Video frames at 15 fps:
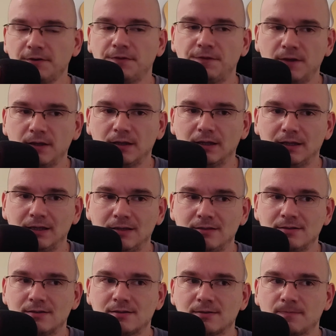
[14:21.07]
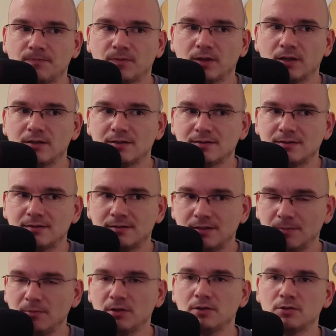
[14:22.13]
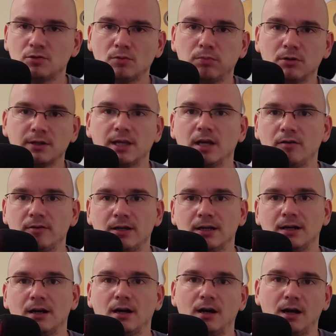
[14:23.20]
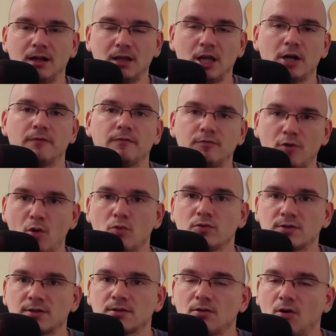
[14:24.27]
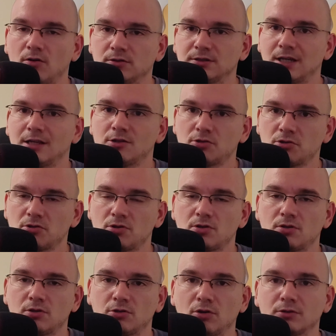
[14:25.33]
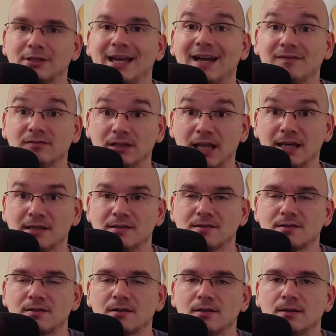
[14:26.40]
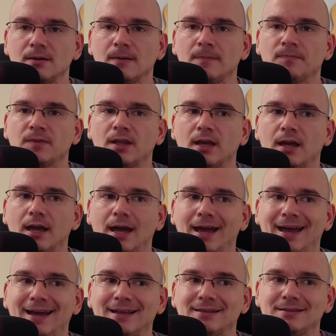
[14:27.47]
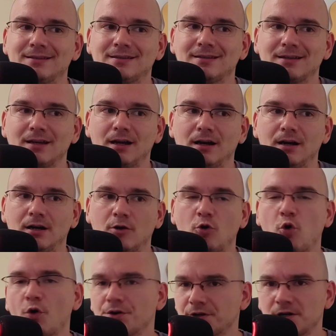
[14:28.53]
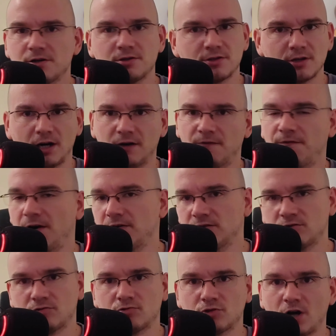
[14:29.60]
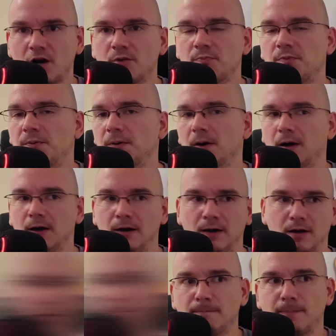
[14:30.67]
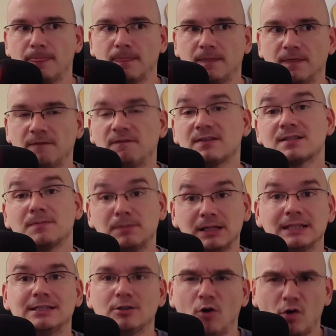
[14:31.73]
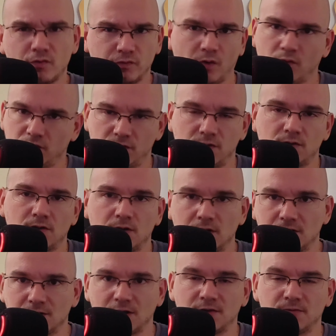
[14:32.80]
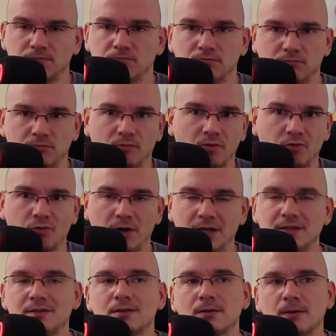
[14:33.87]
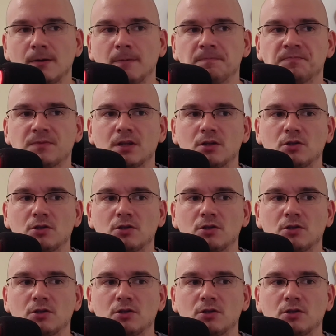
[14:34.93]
Another thing is, similar to Bulgaria, a lot of roads on Thasos don't have lights. And corners are very sharp. The visibility on roads is not great.